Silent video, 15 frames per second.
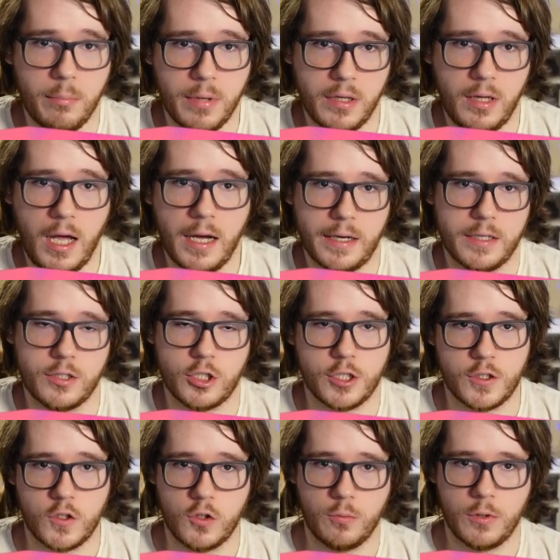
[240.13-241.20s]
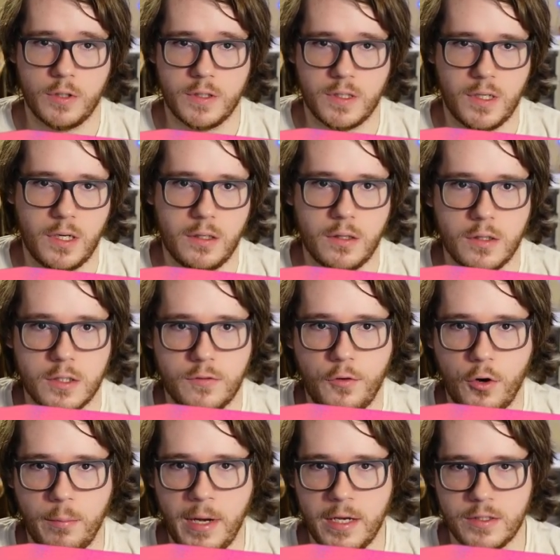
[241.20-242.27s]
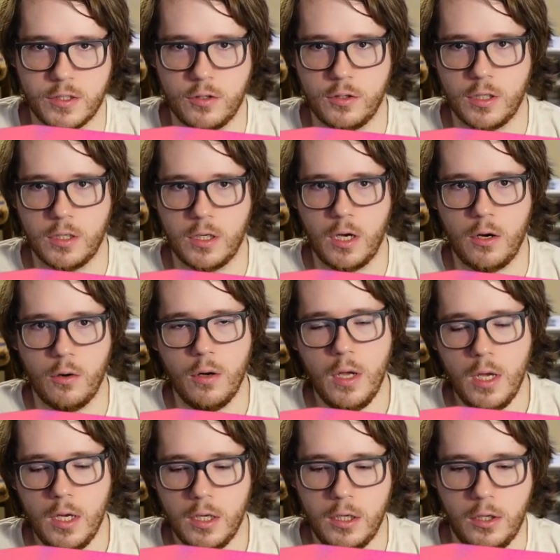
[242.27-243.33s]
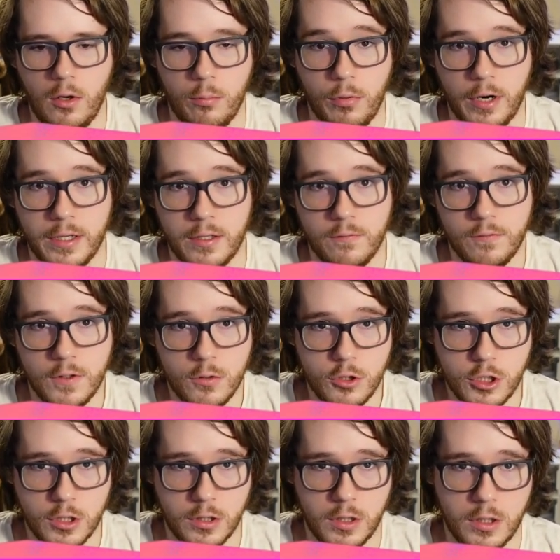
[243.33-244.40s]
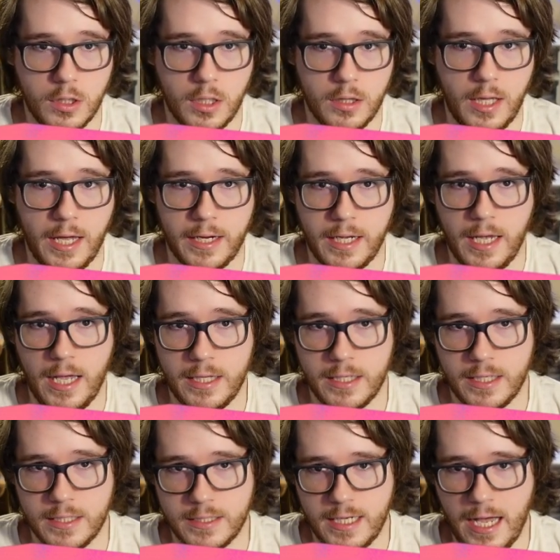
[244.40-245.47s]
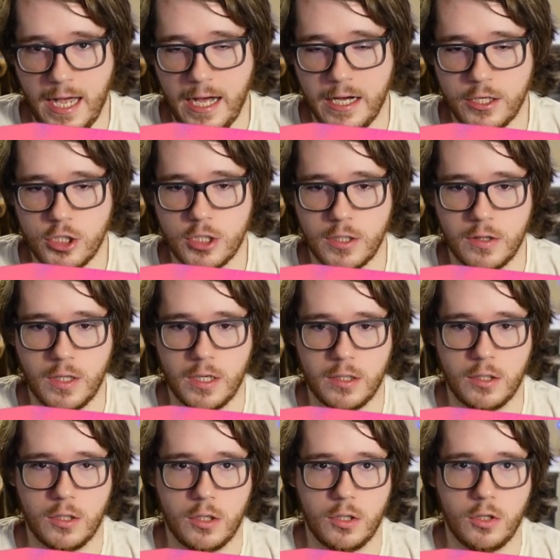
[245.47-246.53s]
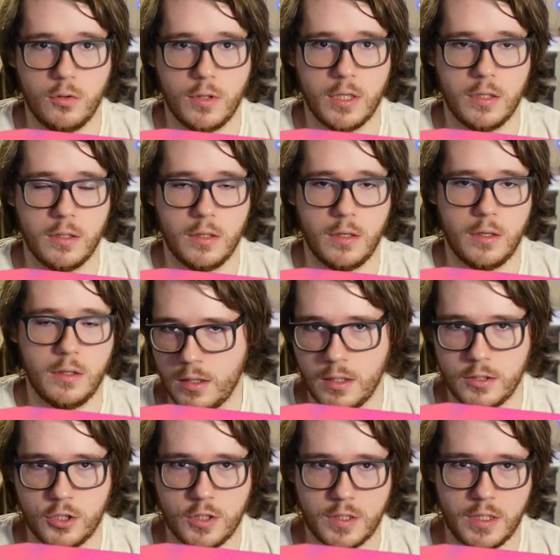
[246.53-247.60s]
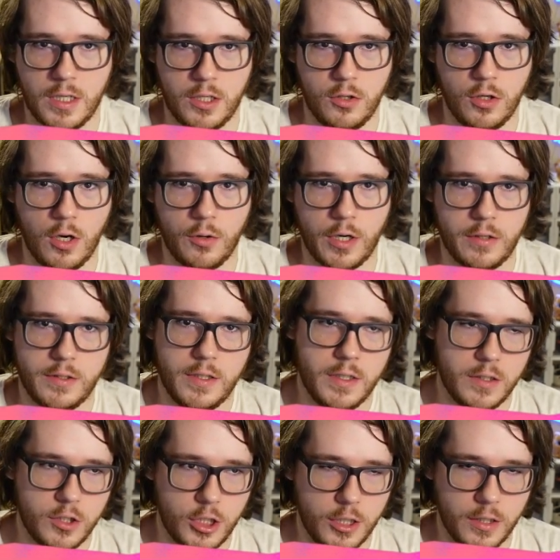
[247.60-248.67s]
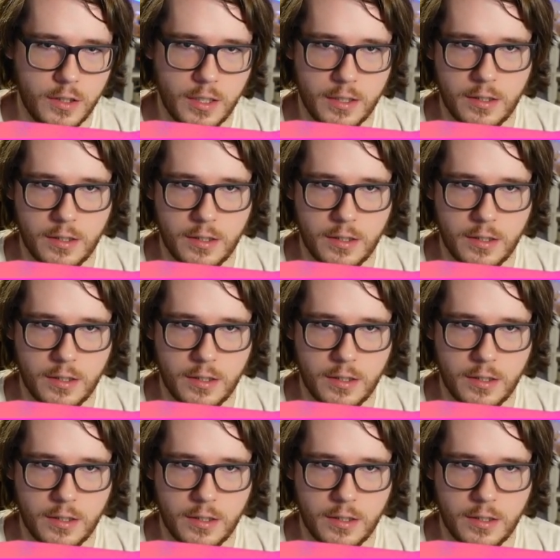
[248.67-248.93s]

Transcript: puppet lock is just super insane in this format. So you could go, you know, branded fusion, and then that gets ashed, and then you can, then let's just say you go Cartesia